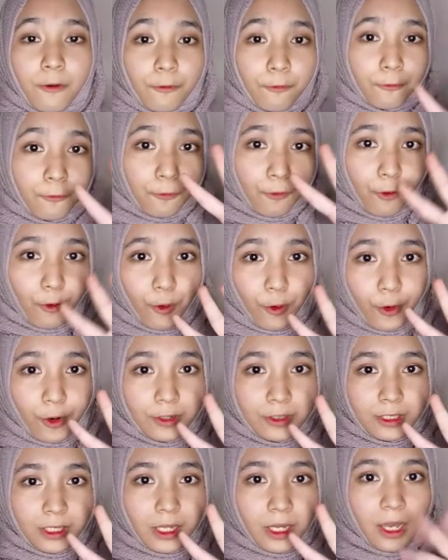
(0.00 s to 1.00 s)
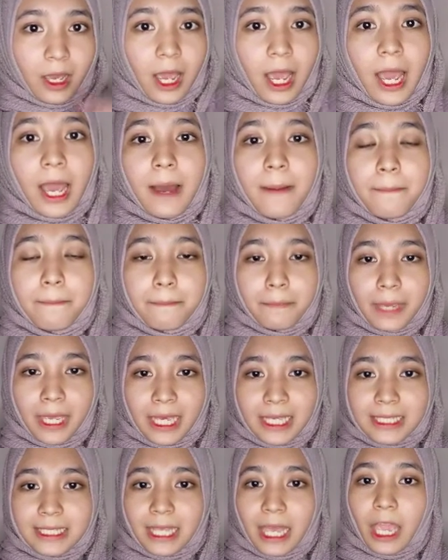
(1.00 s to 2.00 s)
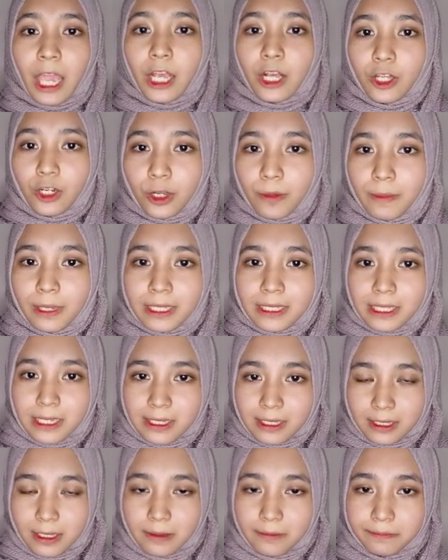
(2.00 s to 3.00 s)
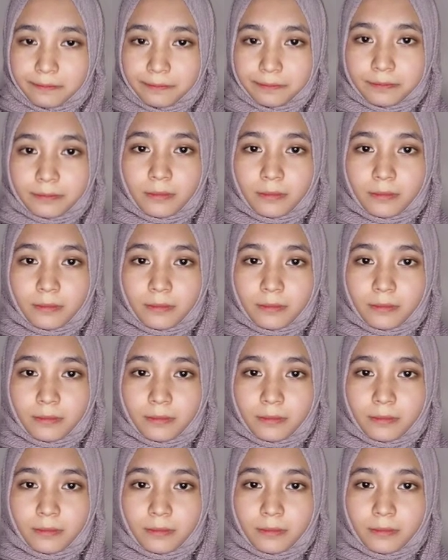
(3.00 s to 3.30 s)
Fourth, mixed economic system.